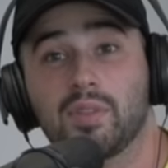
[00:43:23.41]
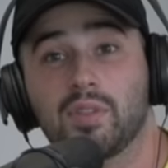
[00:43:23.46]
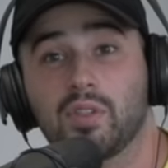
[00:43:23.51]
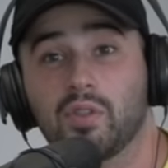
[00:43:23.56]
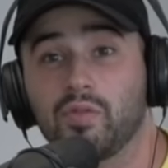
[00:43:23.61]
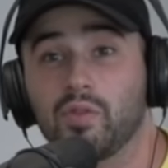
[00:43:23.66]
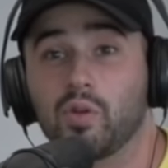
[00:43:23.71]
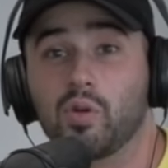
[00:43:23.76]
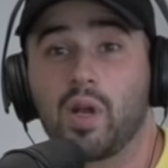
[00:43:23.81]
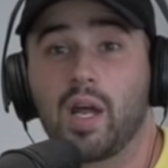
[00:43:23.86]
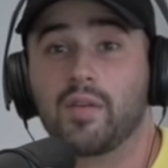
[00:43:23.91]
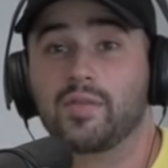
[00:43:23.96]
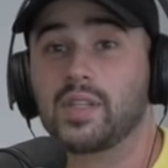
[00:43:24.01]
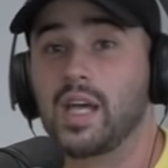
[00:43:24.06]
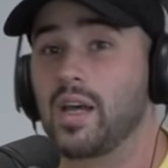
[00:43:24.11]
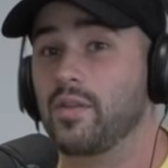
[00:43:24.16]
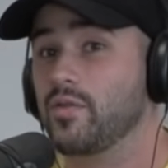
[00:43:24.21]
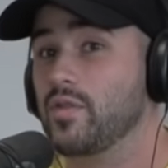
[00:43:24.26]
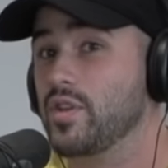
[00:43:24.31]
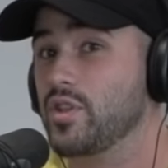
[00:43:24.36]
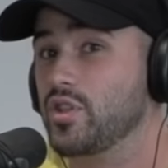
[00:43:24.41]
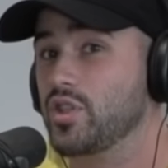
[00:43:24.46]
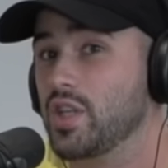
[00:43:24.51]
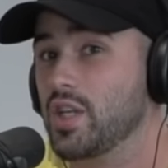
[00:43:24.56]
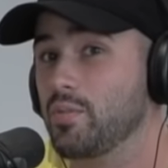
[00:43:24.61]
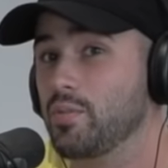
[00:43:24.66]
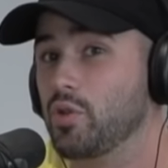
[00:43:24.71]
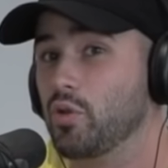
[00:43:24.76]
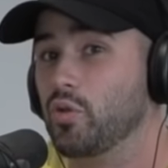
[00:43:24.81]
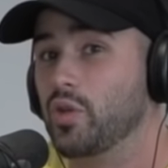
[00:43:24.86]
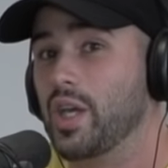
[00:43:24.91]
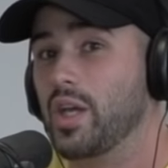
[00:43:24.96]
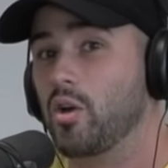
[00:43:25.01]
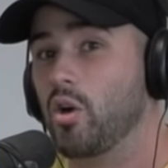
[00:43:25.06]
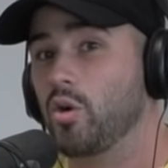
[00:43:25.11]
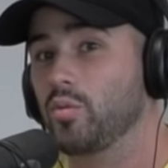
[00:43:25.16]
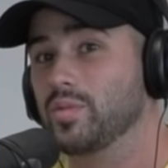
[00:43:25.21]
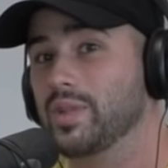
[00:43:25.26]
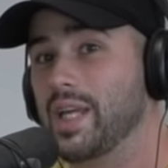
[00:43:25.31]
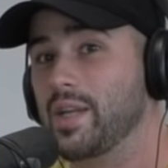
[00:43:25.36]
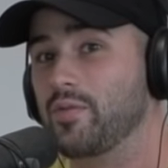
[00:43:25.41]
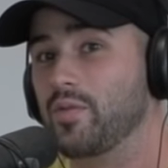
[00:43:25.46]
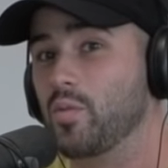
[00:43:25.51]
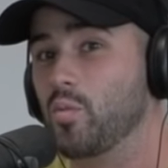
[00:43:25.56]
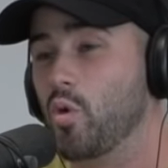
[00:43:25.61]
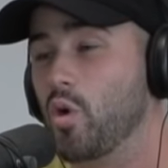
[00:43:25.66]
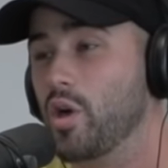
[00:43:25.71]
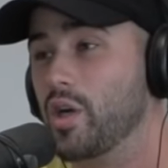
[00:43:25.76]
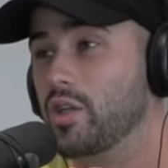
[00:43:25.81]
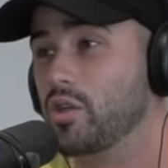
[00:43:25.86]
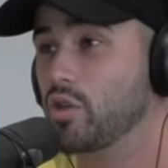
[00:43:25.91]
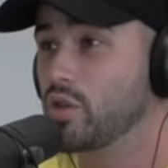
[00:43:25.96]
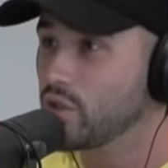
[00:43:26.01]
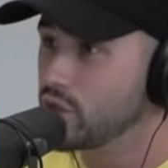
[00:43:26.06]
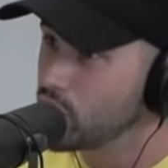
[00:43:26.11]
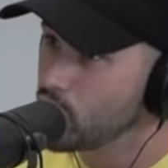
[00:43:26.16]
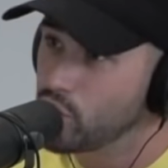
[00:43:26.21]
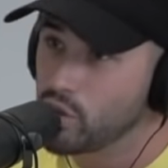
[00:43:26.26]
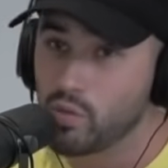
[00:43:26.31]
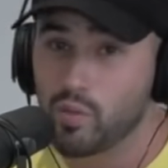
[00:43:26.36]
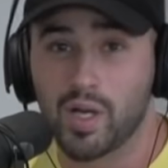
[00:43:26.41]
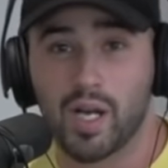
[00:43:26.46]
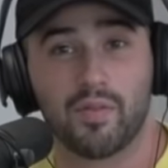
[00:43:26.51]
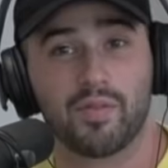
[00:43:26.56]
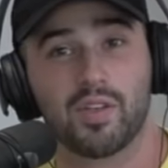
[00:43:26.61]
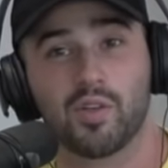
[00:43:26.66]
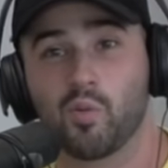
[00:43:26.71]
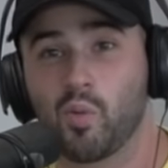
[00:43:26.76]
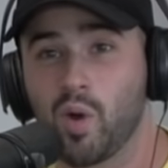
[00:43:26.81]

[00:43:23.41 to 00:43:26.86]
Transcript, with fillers: If you don't have time for the gym, you'll get home late from work. You could do it whenever you